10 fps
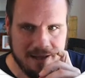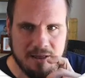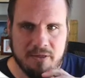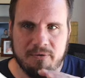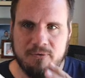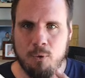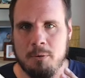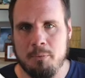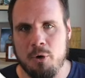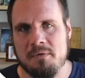the 4
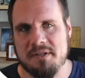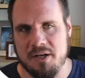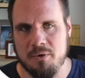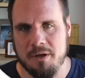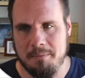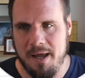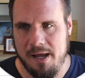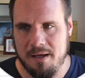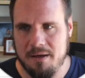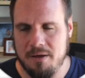moves that you can
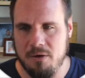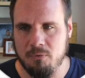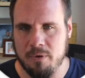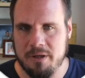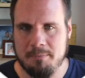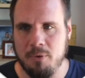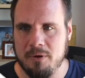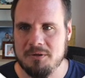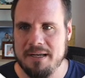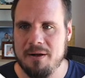make really boil
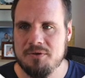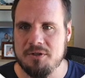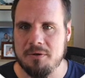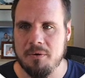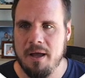down to,